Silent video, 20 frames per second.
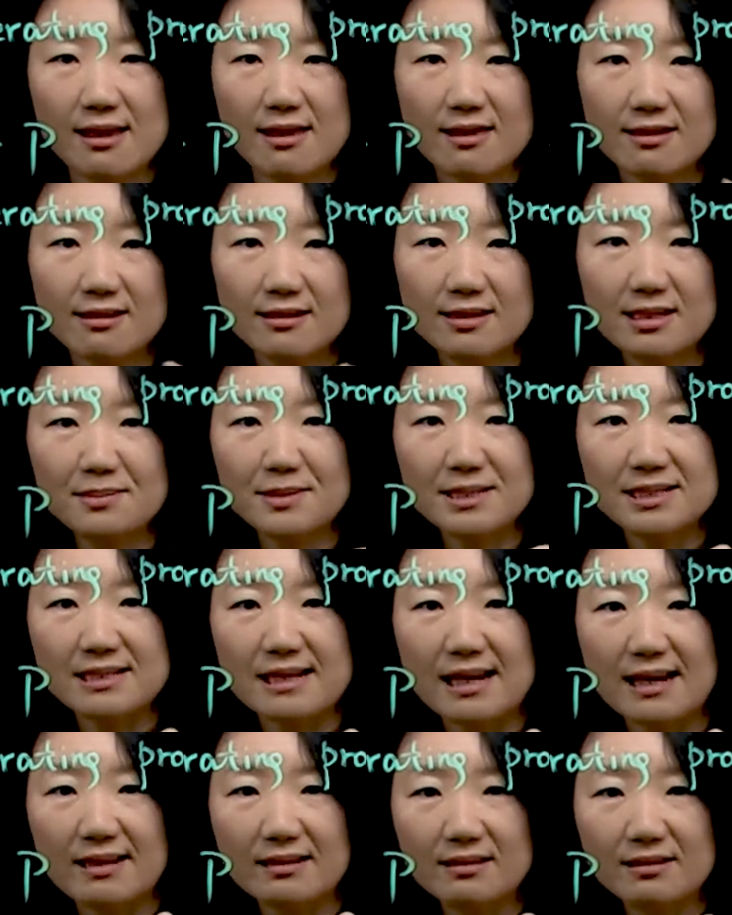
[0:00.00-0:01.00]
thirty
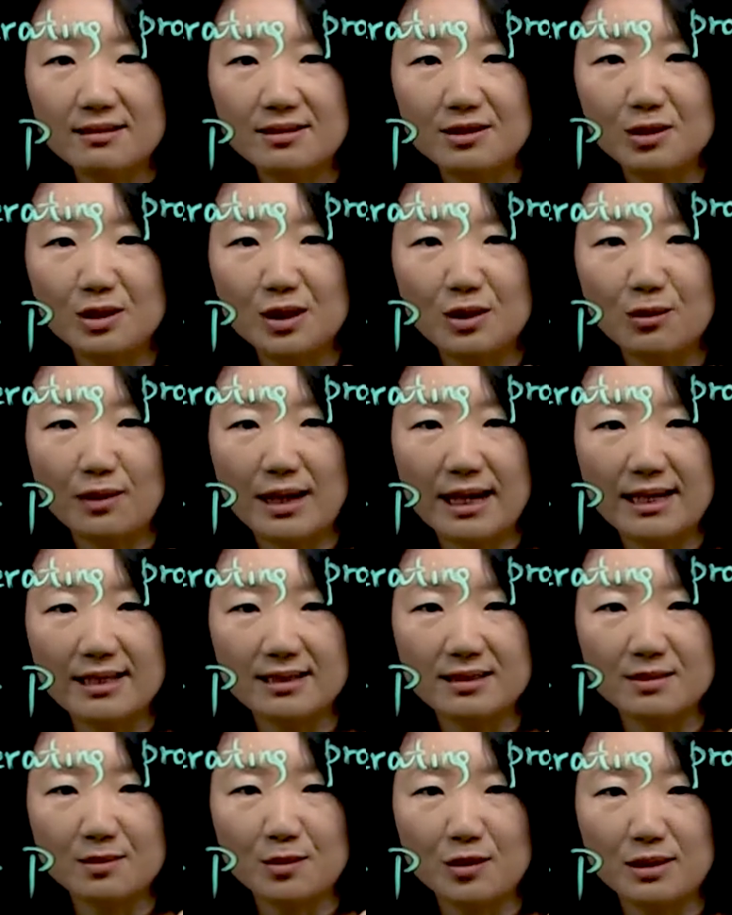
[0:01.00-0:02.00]
percent you can write
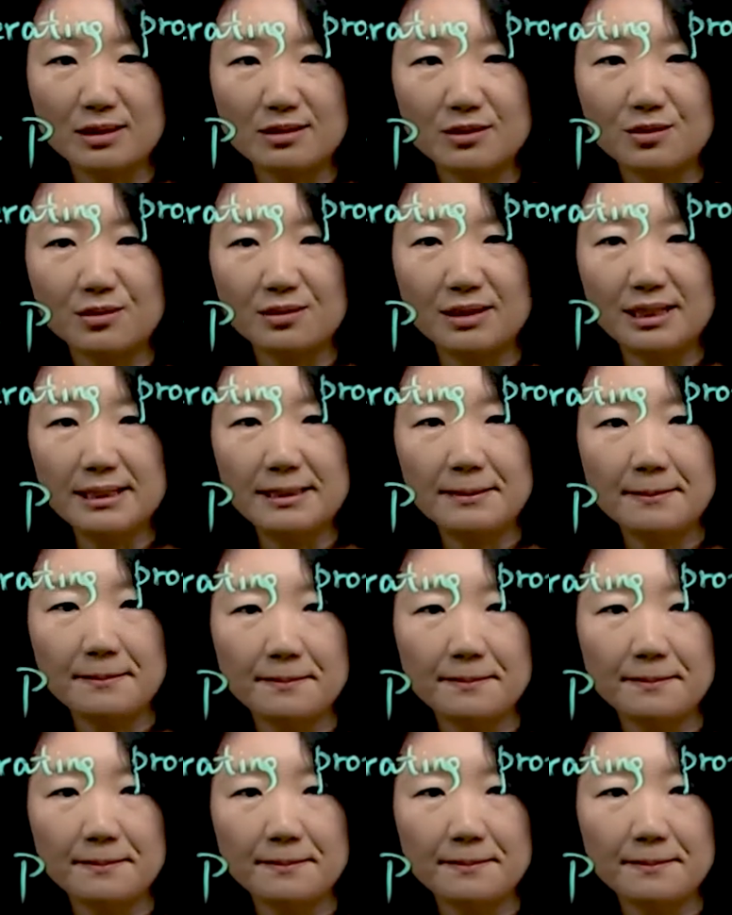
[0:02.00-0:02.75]
as zero point three,